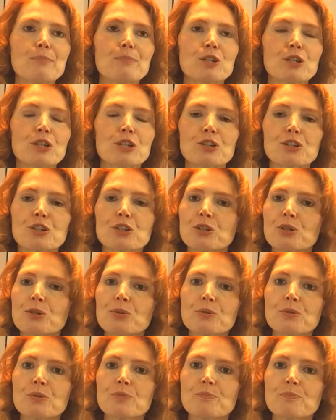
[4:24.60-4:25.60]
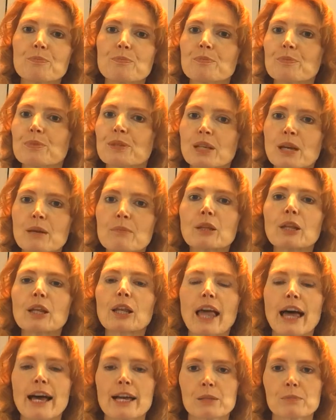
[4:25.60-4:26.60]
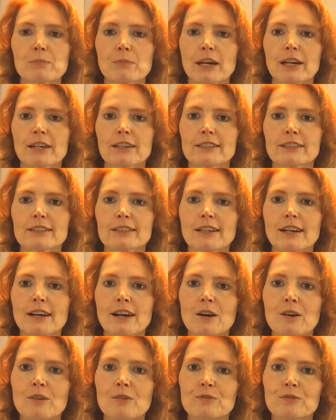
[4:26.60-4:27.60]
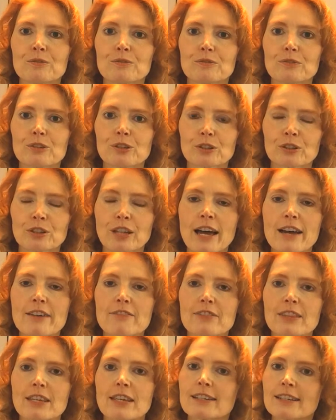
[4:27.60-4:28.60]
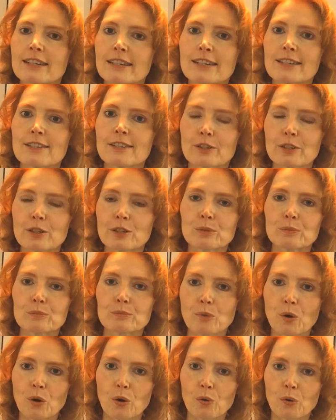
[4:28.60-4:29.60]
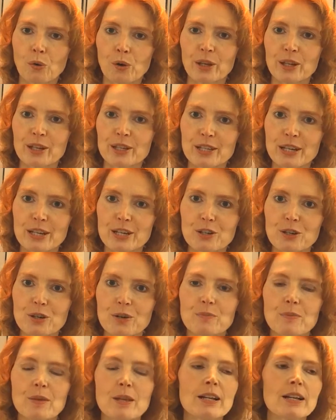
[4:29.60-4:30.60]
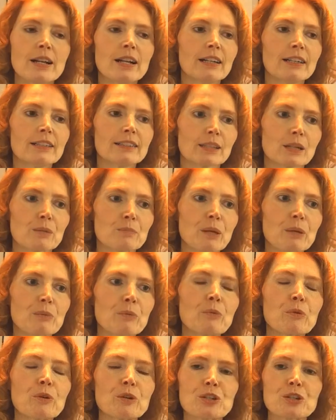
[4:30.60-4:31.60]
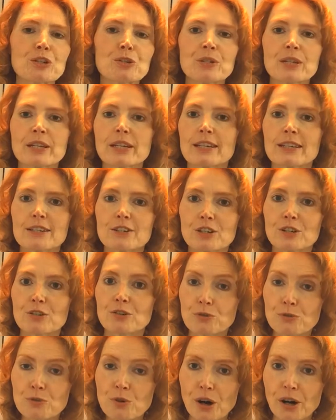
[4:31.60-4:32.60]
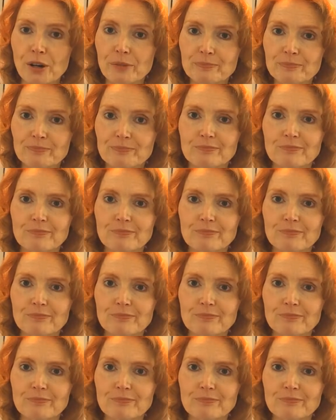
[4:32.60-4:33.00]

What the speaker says: Just choose some little aspect of your life that needs a little more organization. Some people will choose a kitchen drawer.